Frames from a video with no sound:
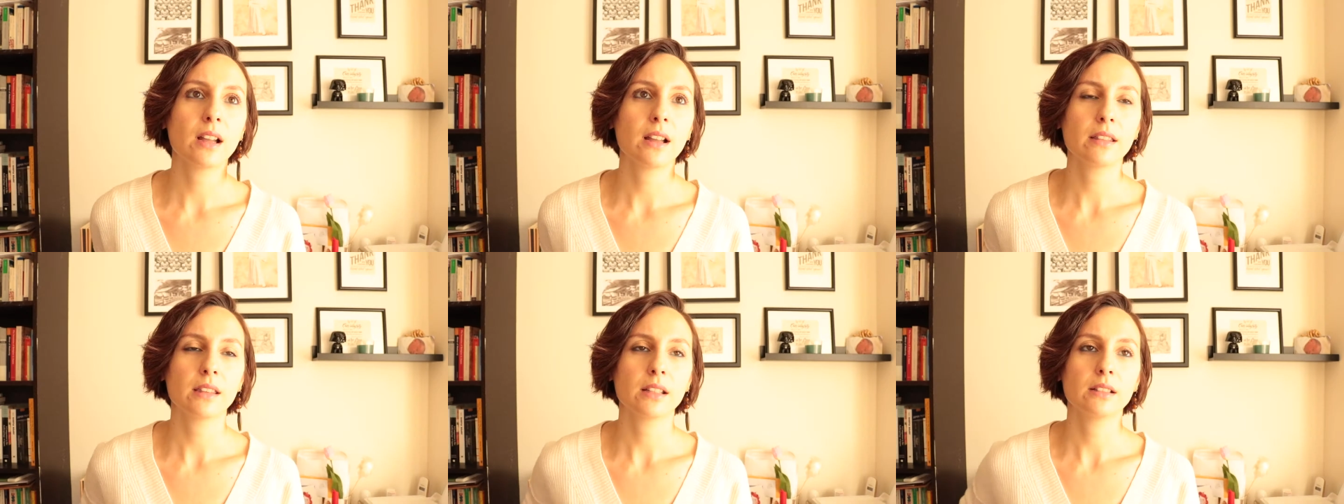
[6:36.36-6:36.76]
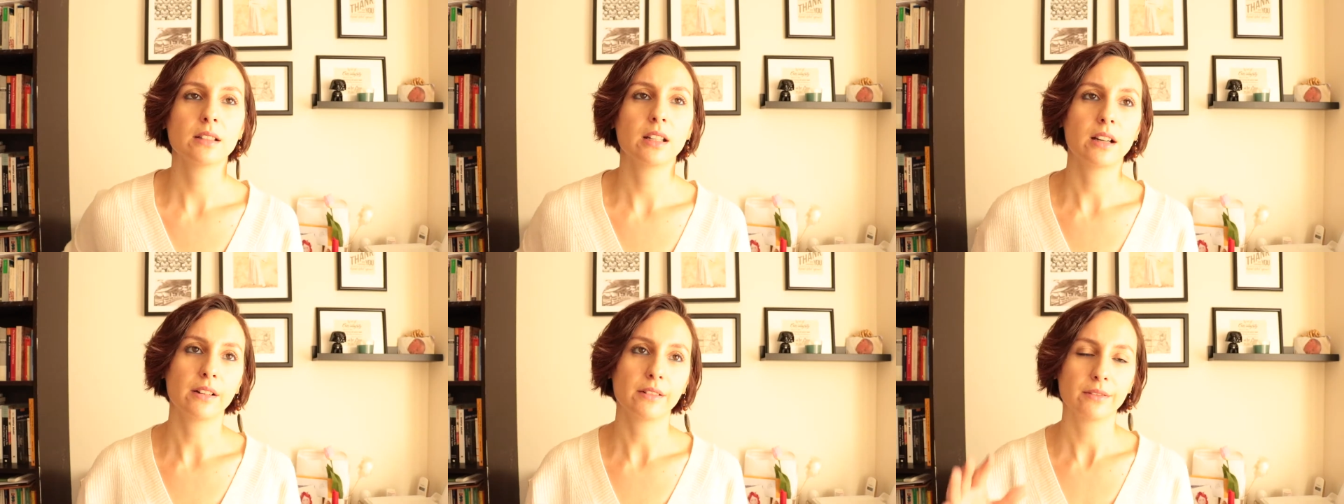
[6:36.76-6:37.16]
I think
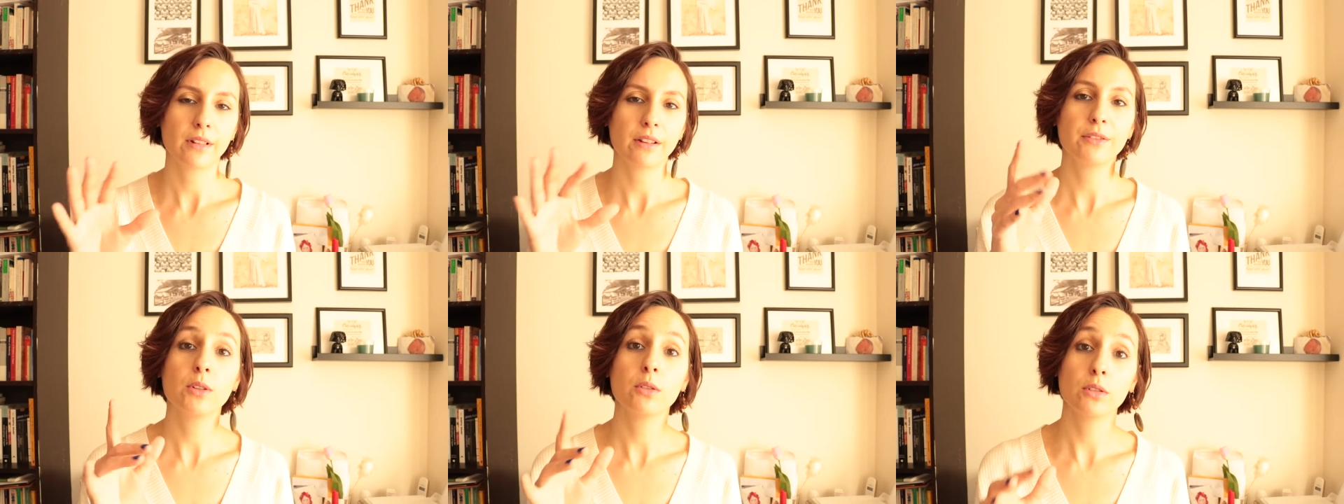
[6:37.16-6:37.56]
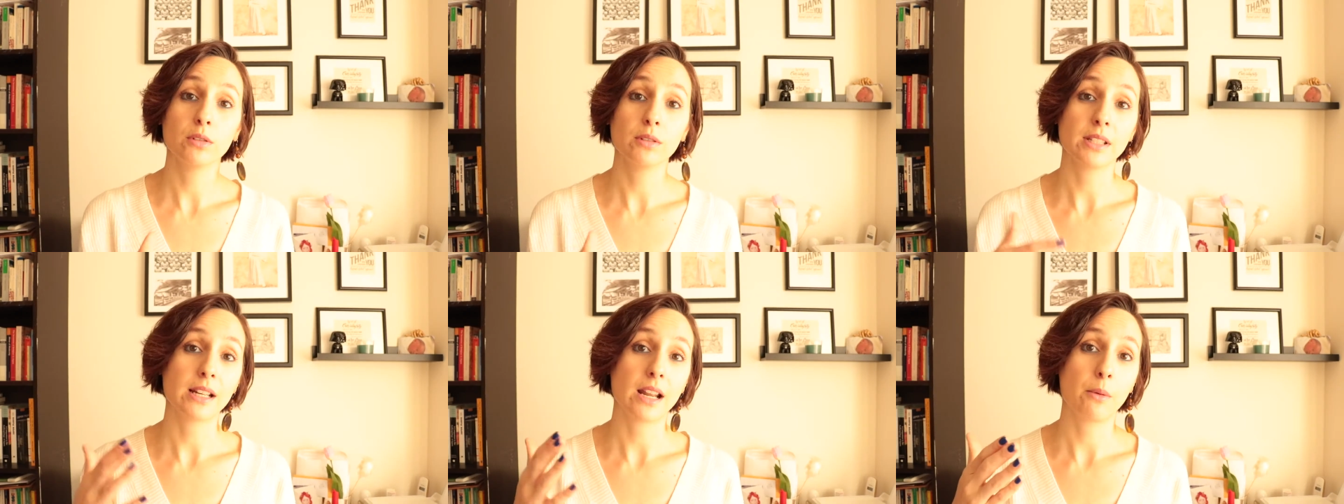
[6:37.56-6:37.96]
there are a few
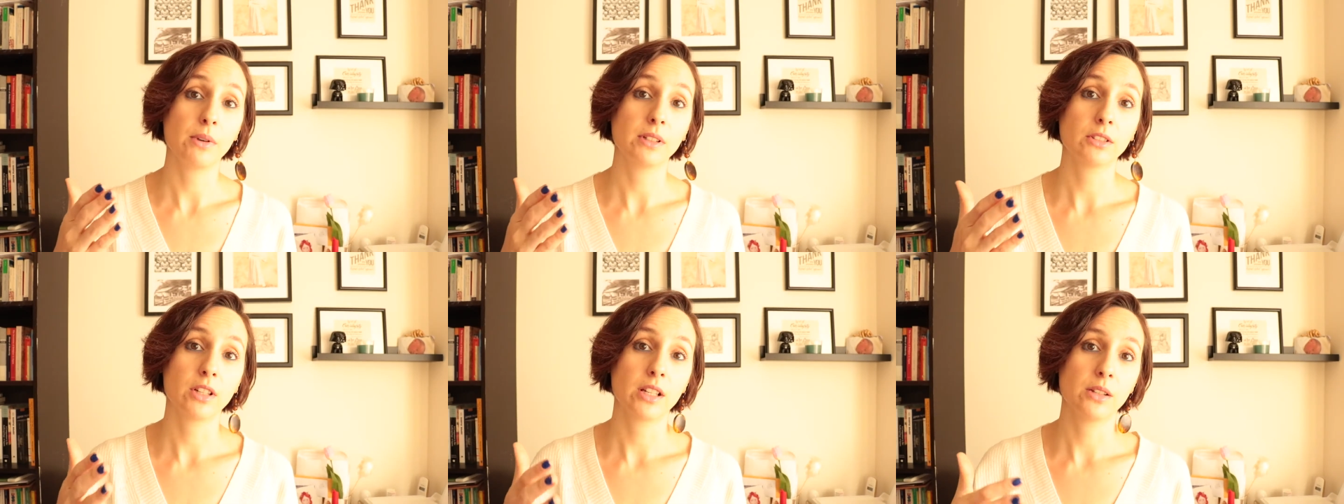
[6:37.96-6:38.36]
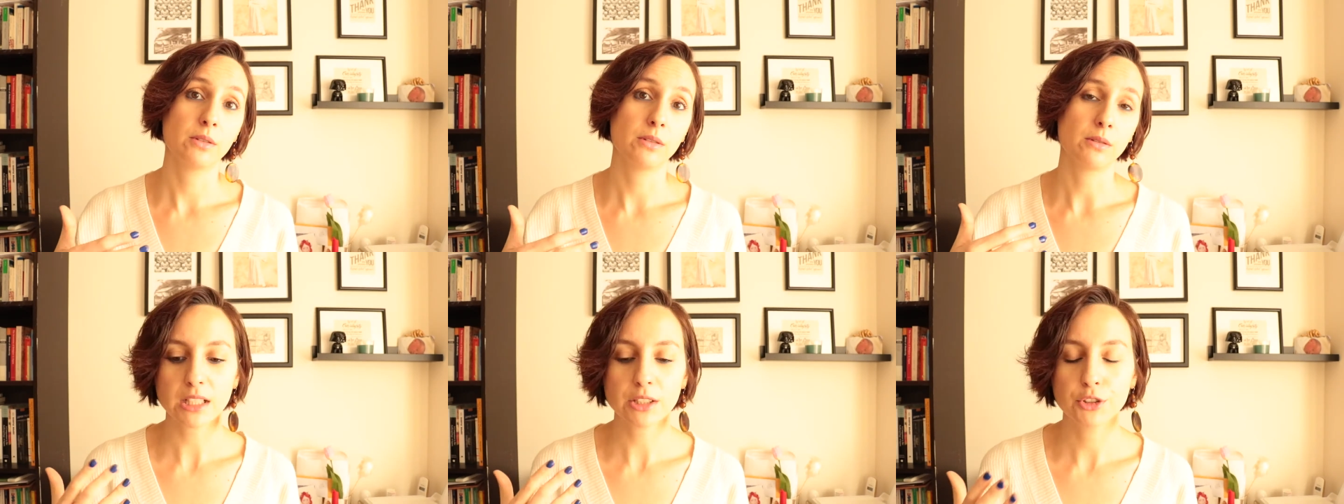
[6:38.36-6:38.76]
rules and I will try
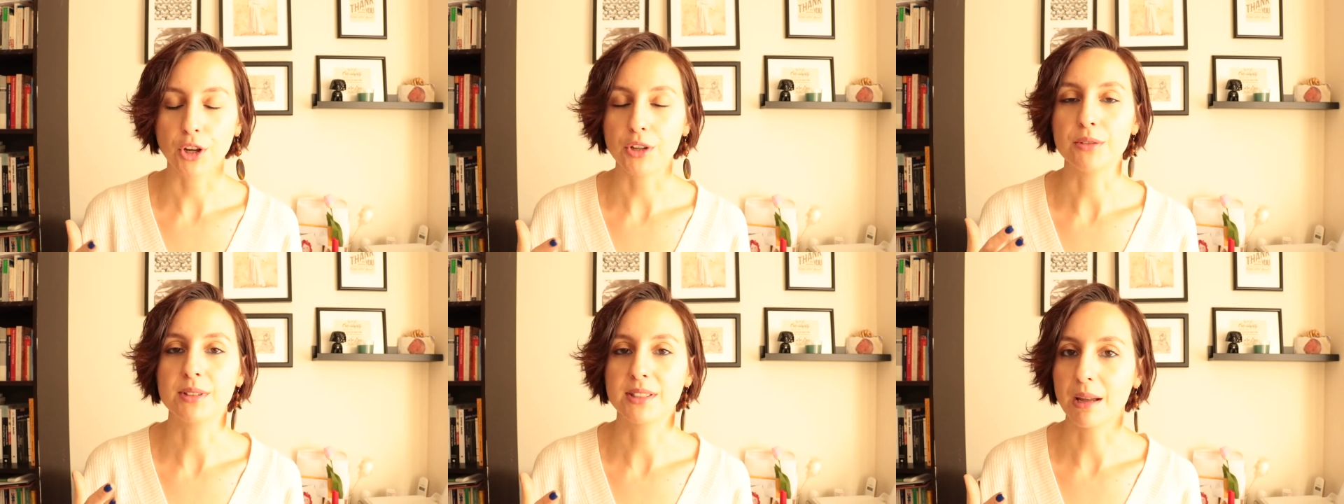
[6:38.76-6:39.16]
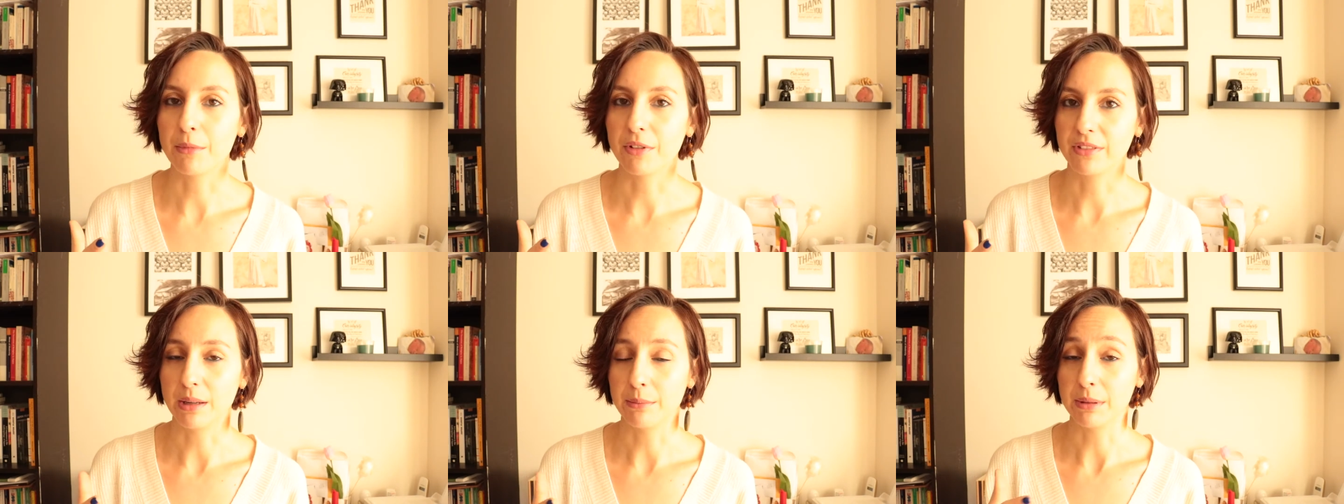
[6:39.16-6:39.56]
to show you some
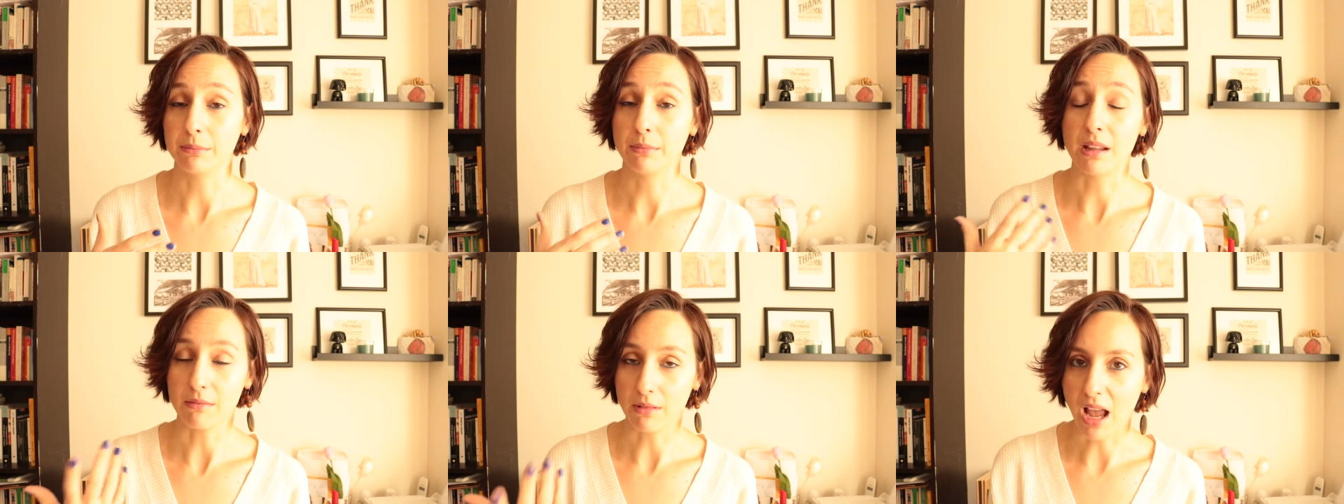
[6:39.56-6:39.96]
of them.